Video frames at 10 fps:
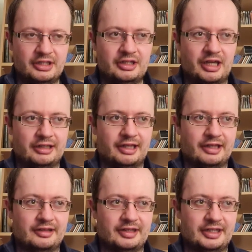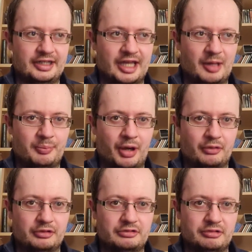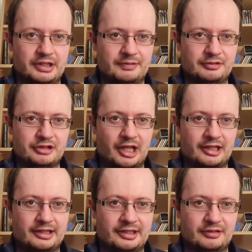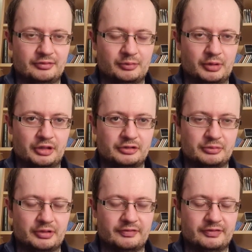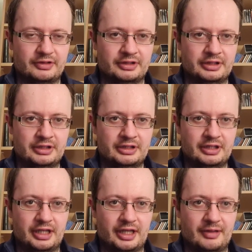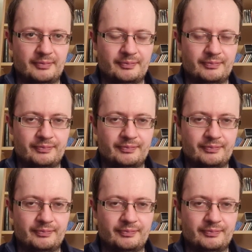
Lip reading: I like the poetry of Shelley and Wordsworth and um,